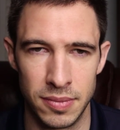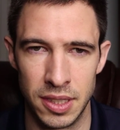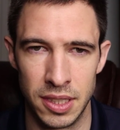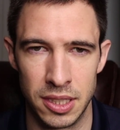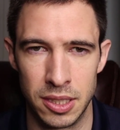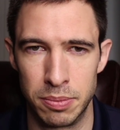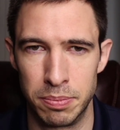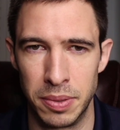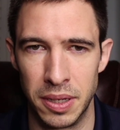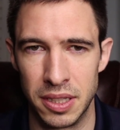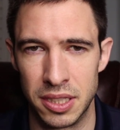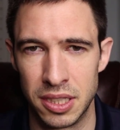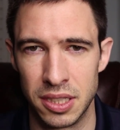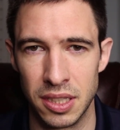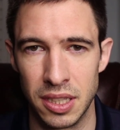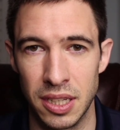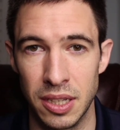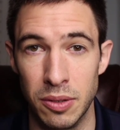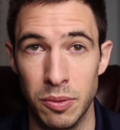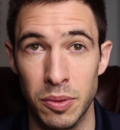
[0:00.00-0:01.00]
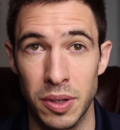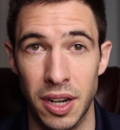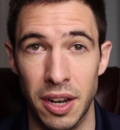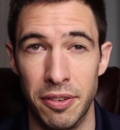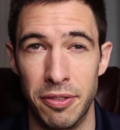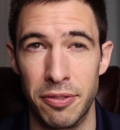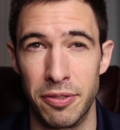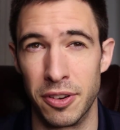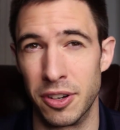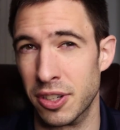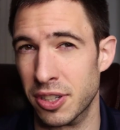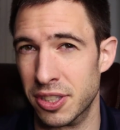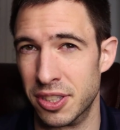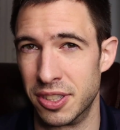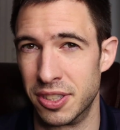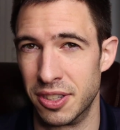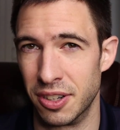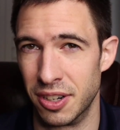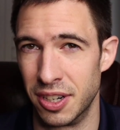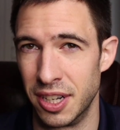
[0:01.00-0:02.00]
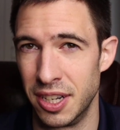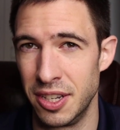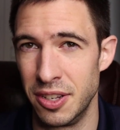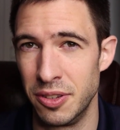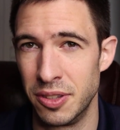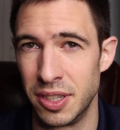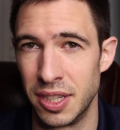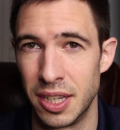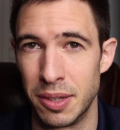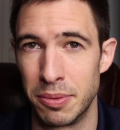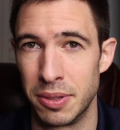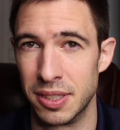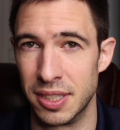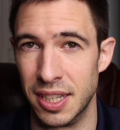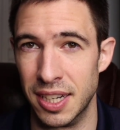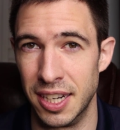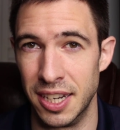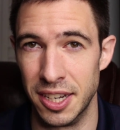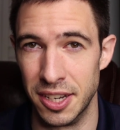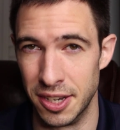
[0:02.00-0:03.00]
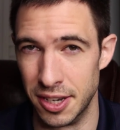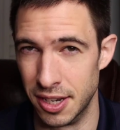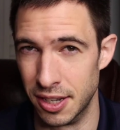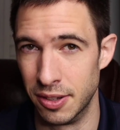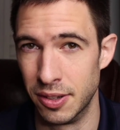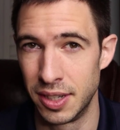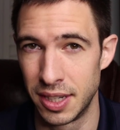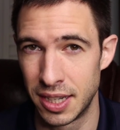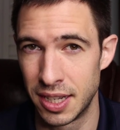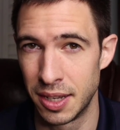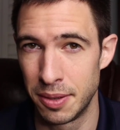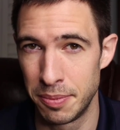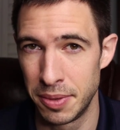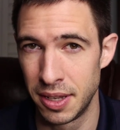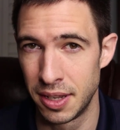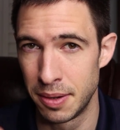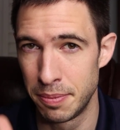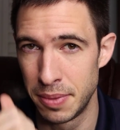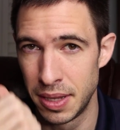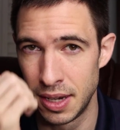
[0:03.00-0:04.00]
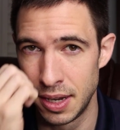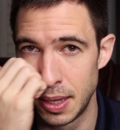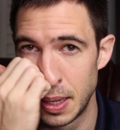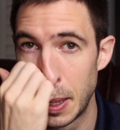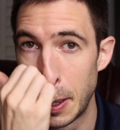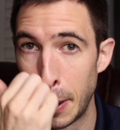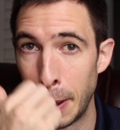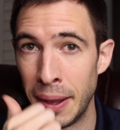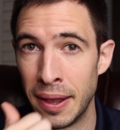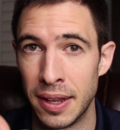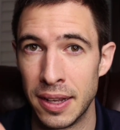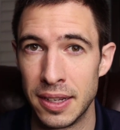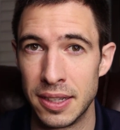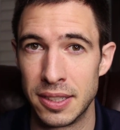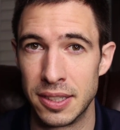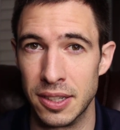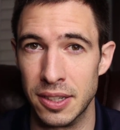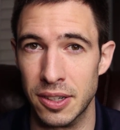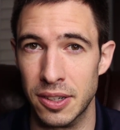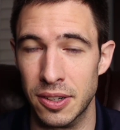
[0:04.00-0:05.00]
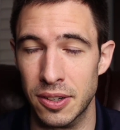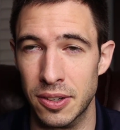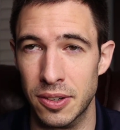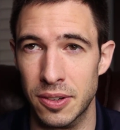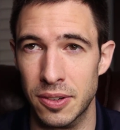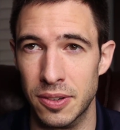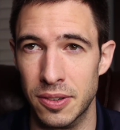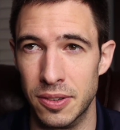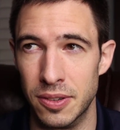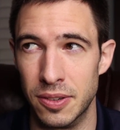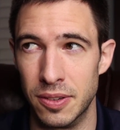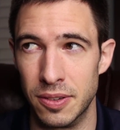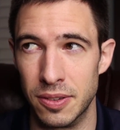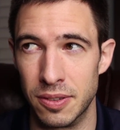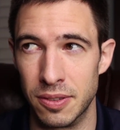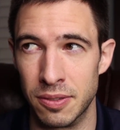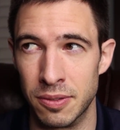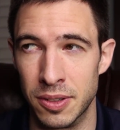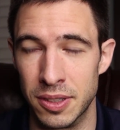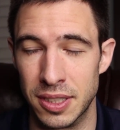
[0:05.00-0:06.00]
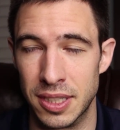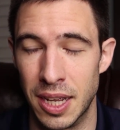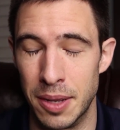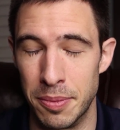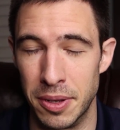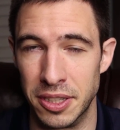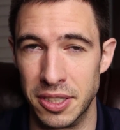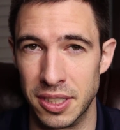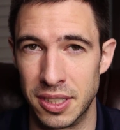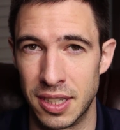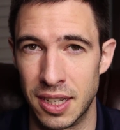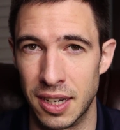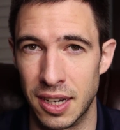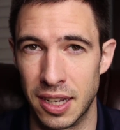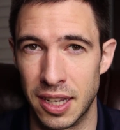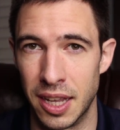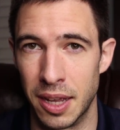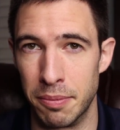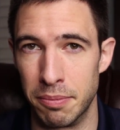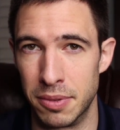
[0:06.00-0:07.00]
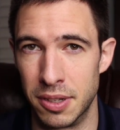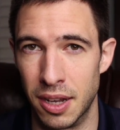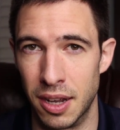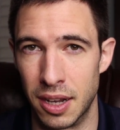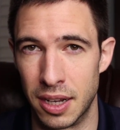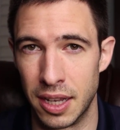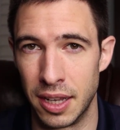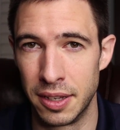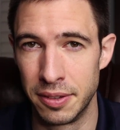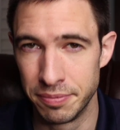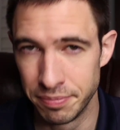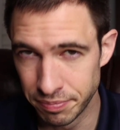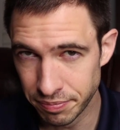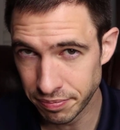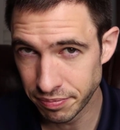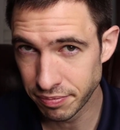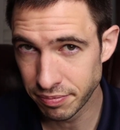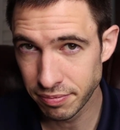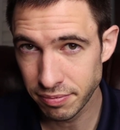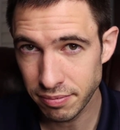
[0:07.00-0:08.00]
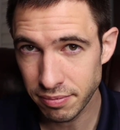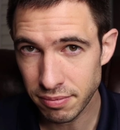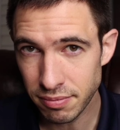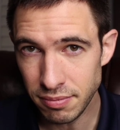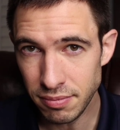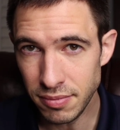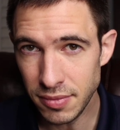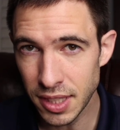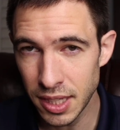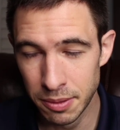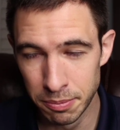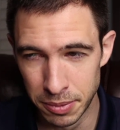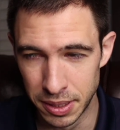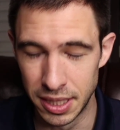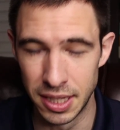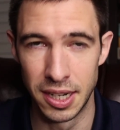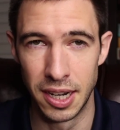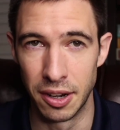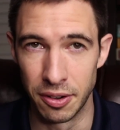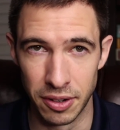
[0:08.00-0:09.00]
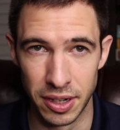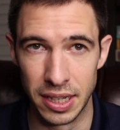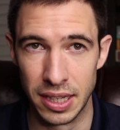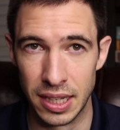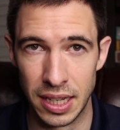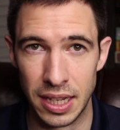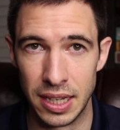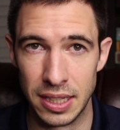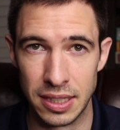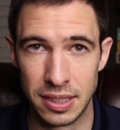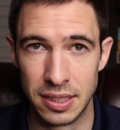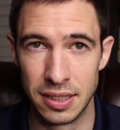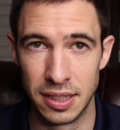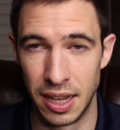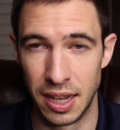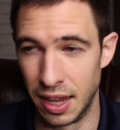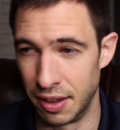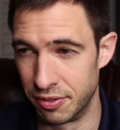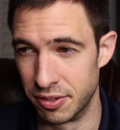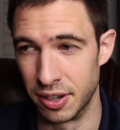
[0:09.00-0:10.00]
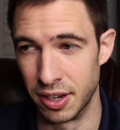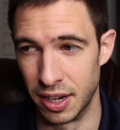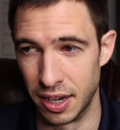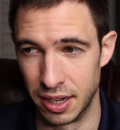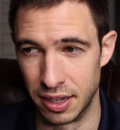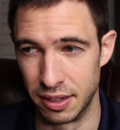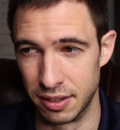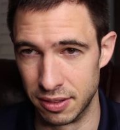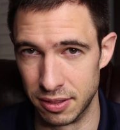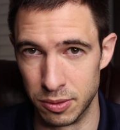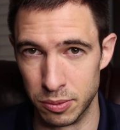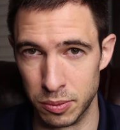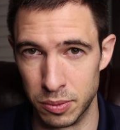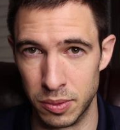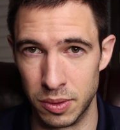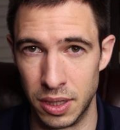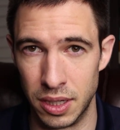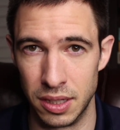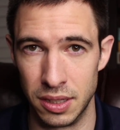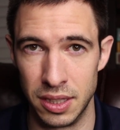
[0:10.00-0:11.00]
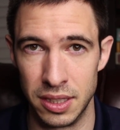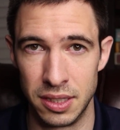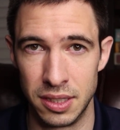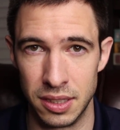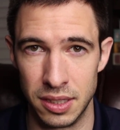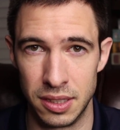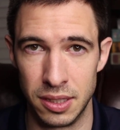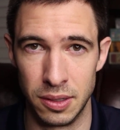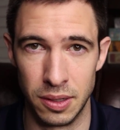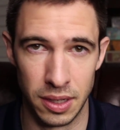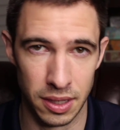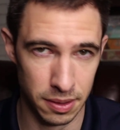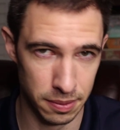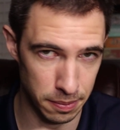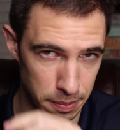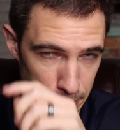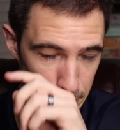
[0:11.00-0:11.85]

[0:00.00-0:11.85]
especially when I first started using it, because I didn't know it cut me at a minute. So one time I just kind of kept talking, but then I realized after I listened to it,